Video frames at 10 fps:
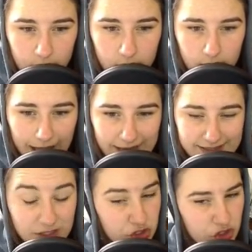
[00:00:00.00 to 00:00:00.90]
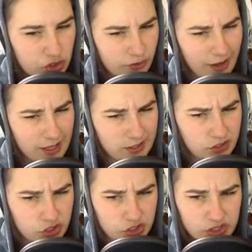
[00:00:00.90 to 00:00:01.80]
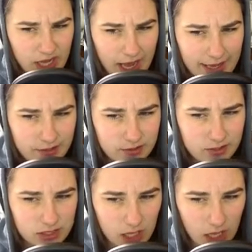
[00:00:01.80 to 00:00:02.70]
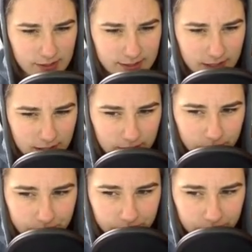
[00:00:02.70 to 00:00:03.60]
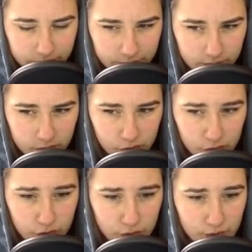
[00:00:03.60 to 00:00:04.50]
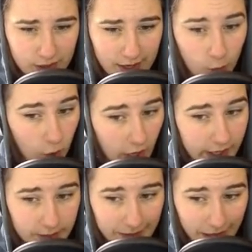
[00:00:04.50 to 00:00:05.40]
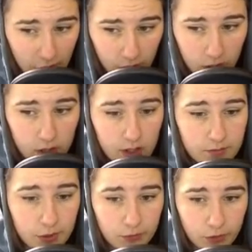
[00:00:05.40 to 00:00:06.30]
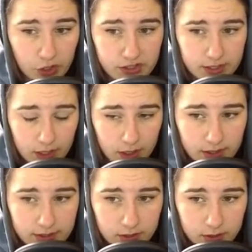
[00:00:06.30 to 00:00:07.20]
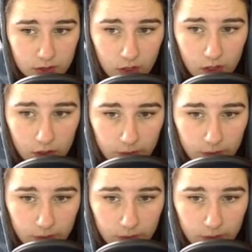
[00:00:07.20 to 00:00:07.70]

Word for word: acting strange. Ty is starting get worried about her, but Rosa is not.